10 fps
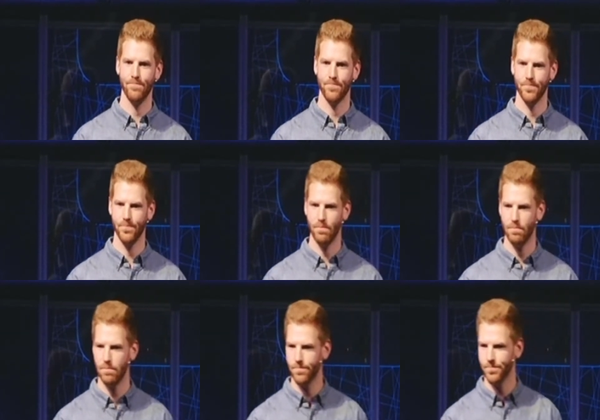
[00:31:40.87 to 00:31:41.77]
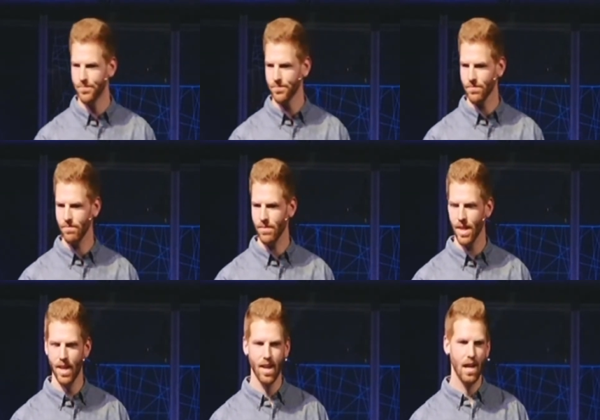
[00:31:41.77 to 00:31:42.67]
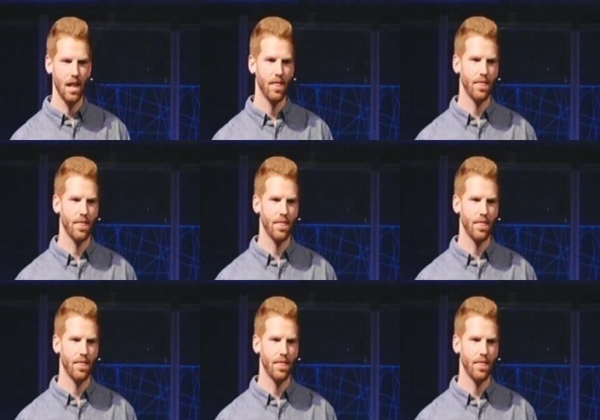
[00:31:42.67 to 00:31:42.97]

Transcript: Nothing is said.